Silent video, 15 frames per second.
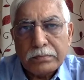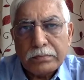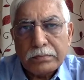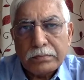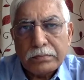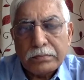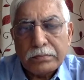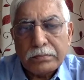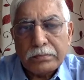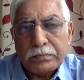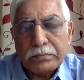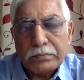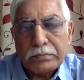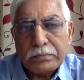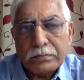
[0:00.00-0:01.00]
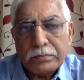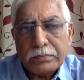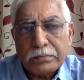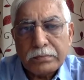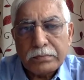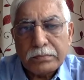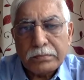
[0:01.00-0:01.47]

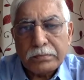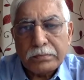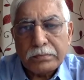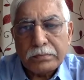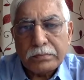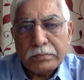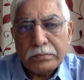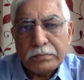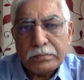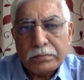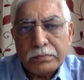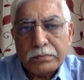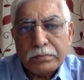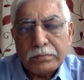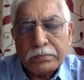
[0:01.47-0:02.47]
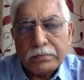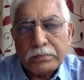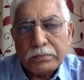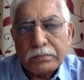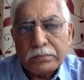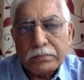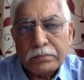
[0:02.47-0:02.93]

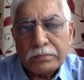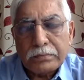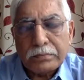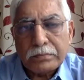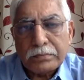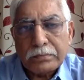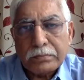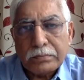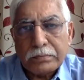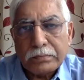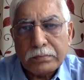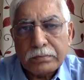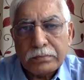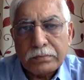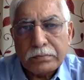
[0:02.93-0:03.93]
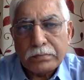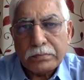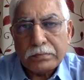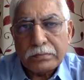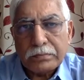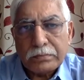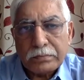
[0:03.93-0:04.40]

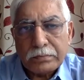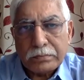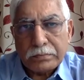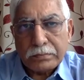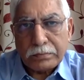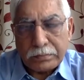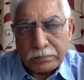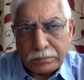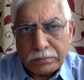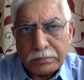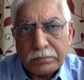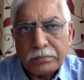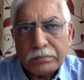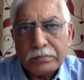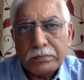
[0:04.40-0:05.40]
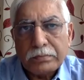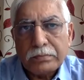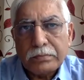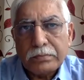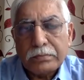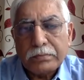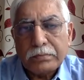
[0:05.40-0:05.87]

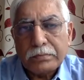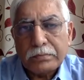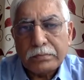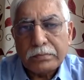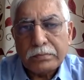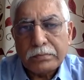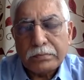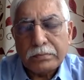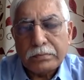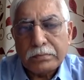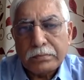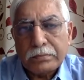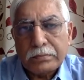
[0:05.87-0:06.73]
(not speaking)